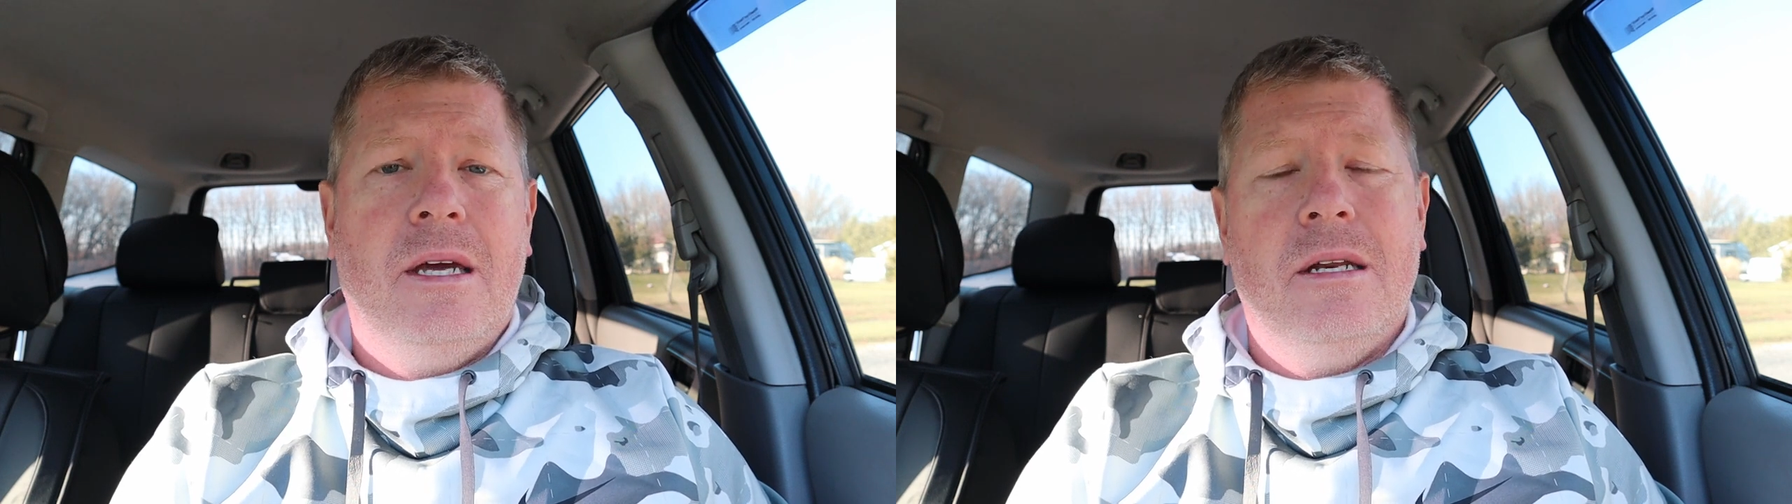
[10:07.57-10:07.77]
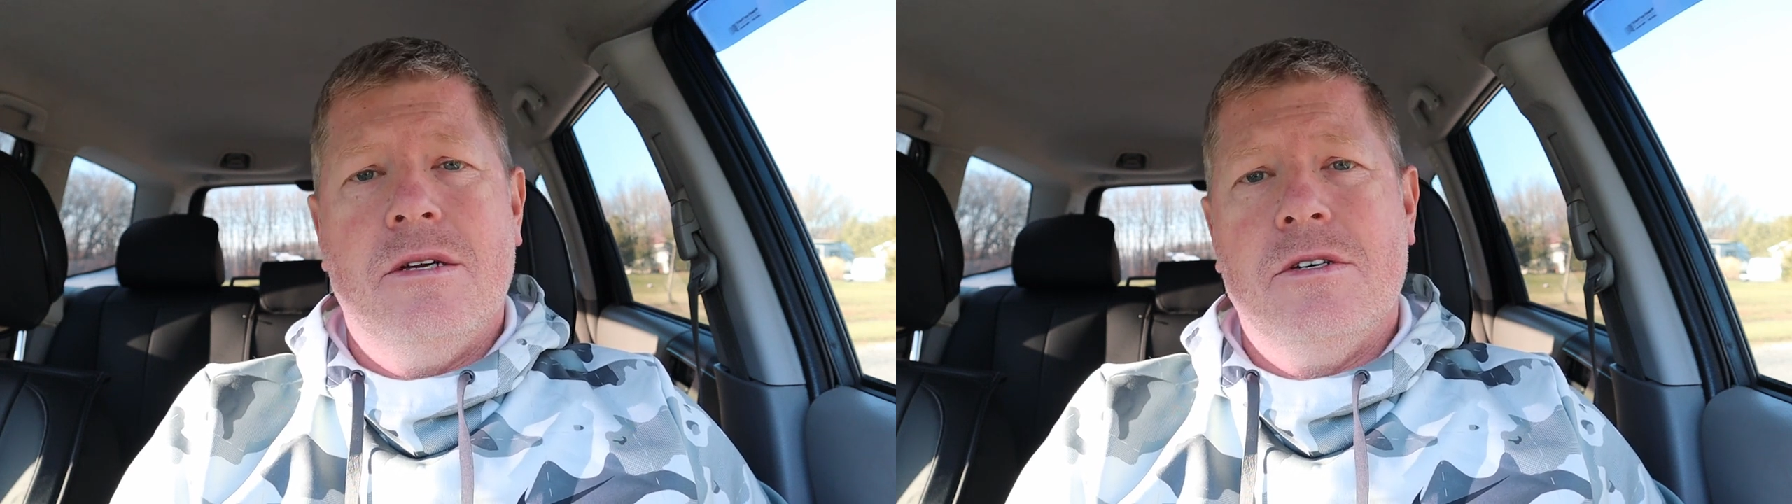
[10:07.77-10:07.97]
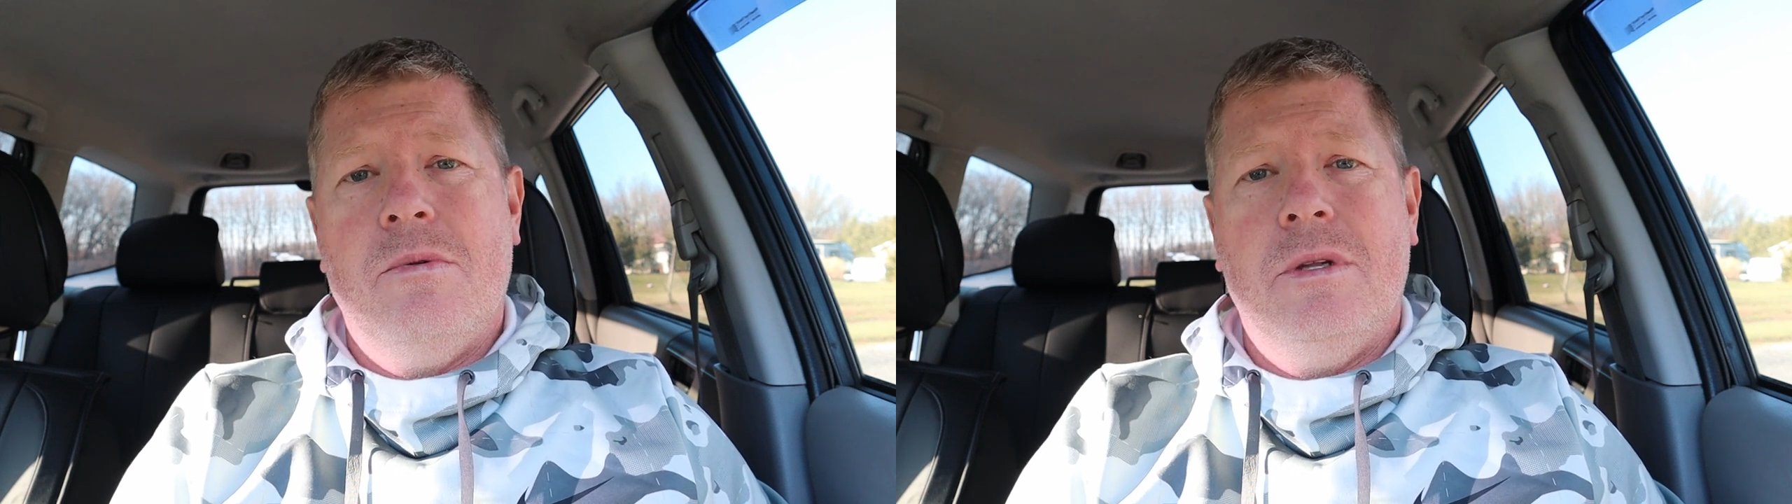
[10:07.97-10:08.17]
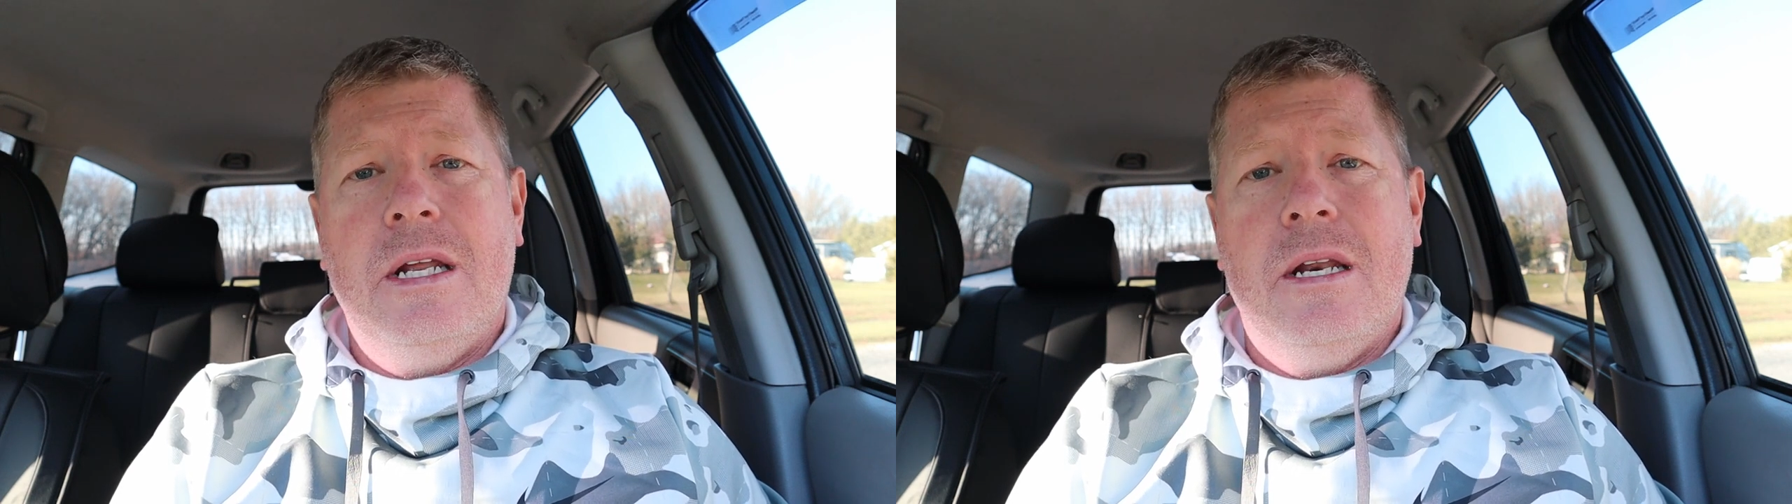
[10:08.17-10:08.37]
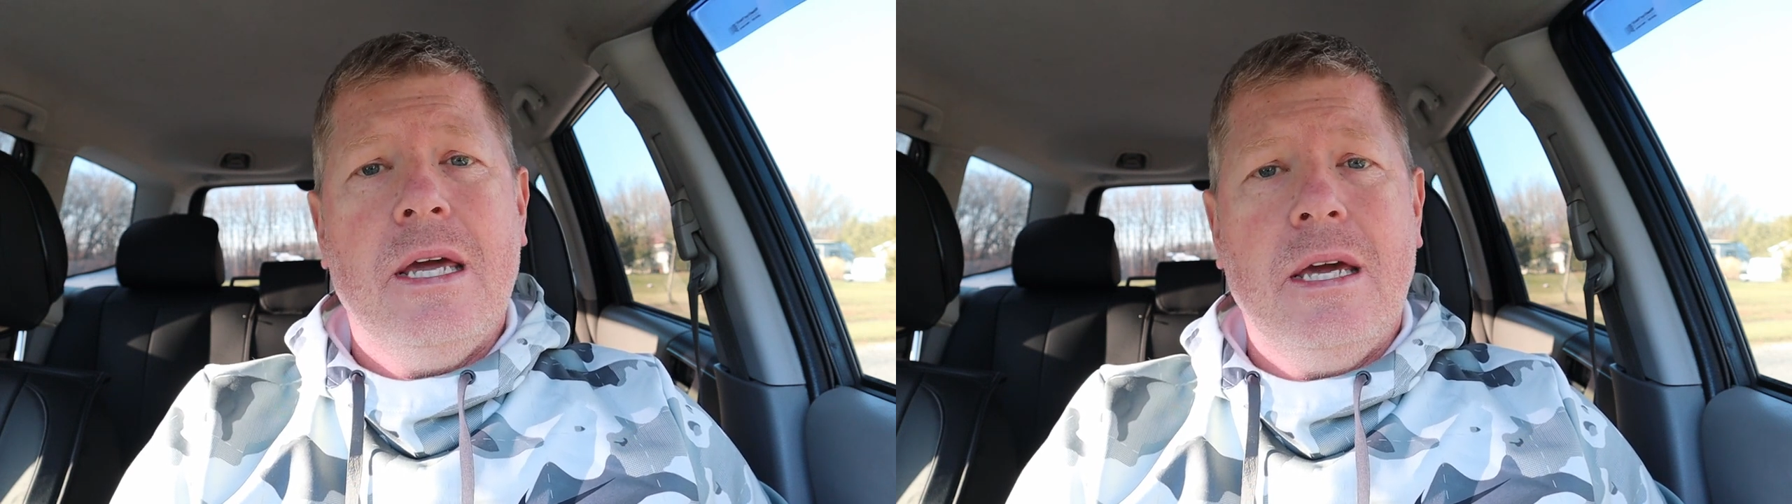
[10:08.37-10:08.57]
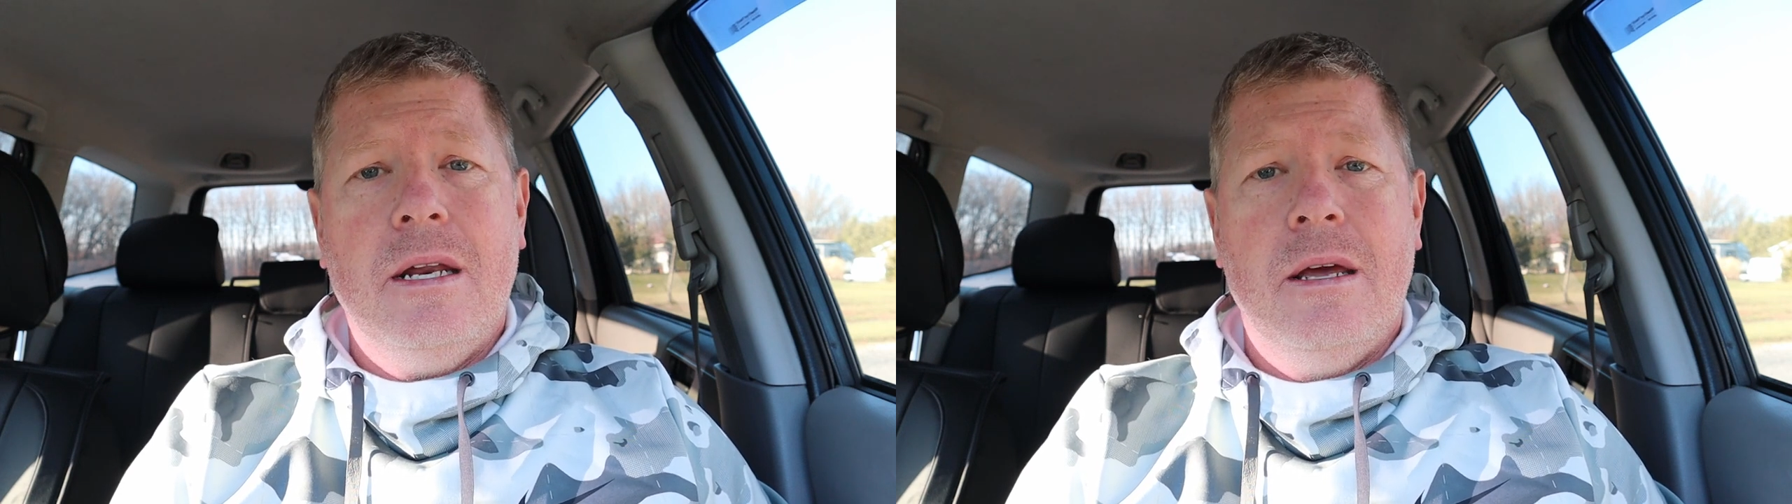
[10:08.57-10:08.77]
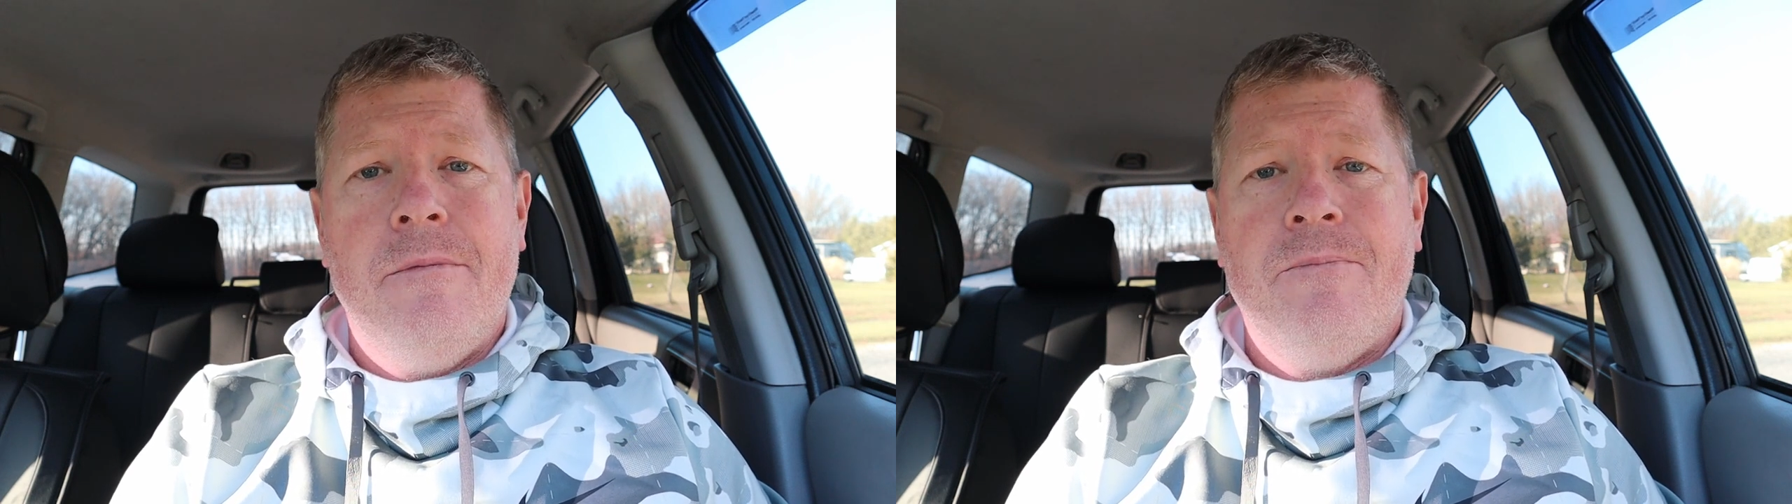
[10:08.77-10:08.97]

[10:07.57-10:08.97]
and doesn't really need.